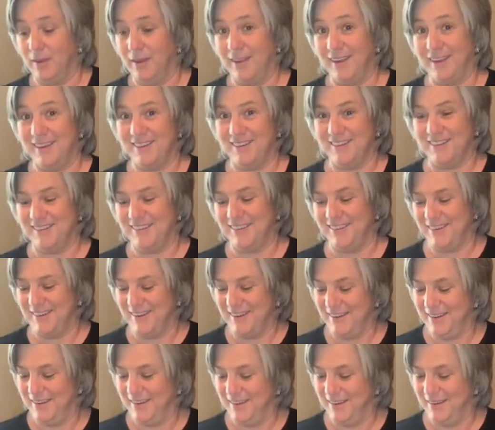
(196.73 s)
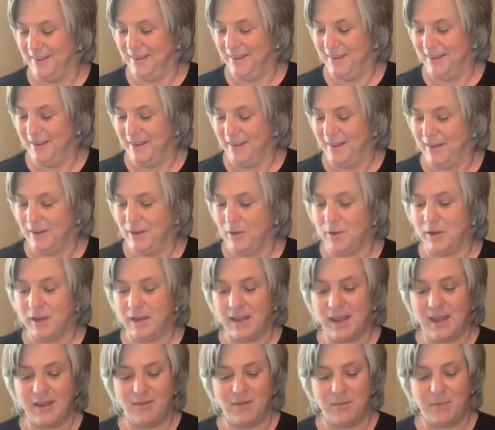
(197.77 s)
Interesting. You can
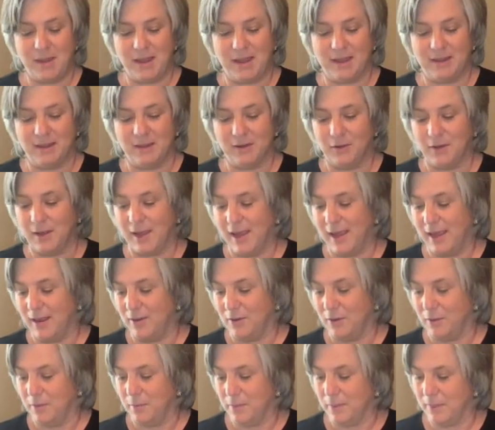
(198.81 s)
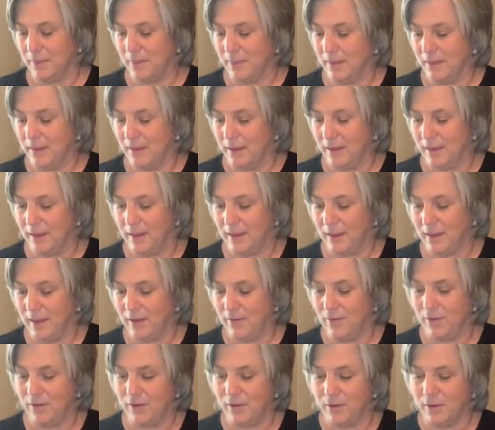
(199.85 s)
even make a little handle
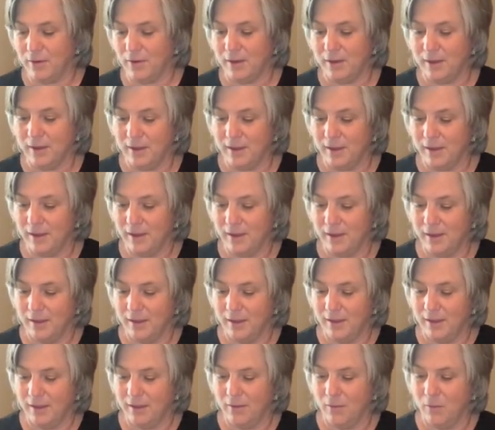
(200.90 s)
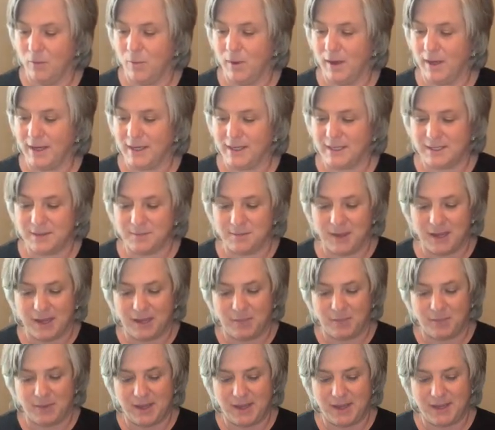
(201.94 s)
if you're wanting to make a
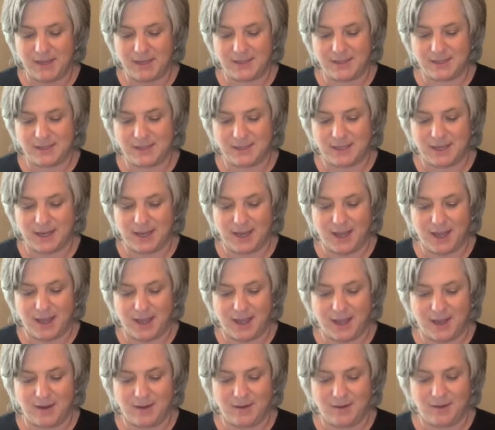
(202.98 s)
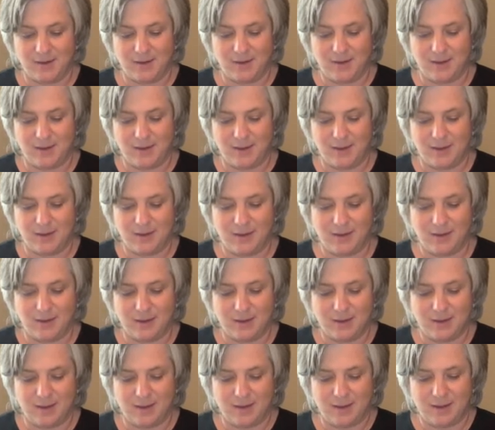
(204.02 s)
piece and
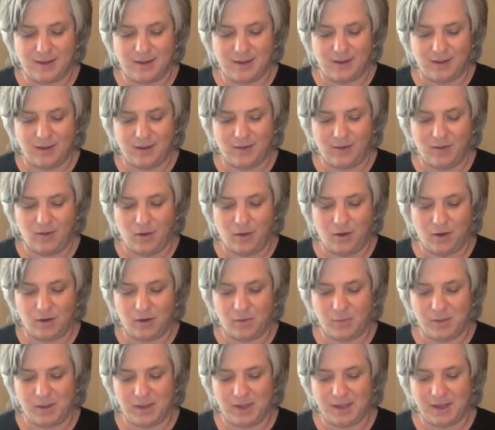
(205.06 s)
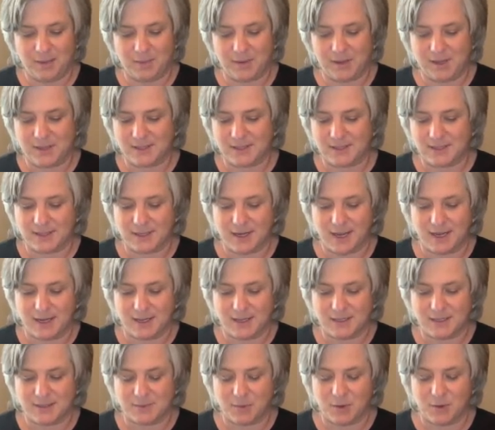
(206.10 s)
it's hard to pick up because it's kind of
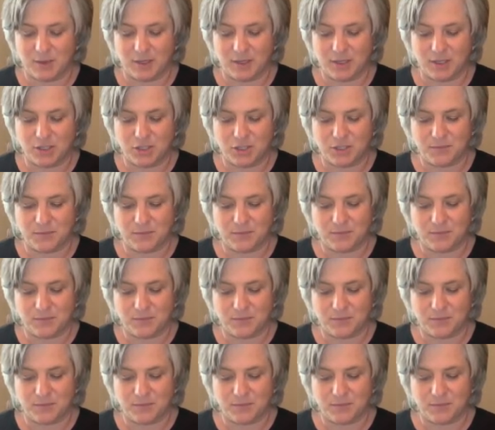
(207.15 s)
smallish.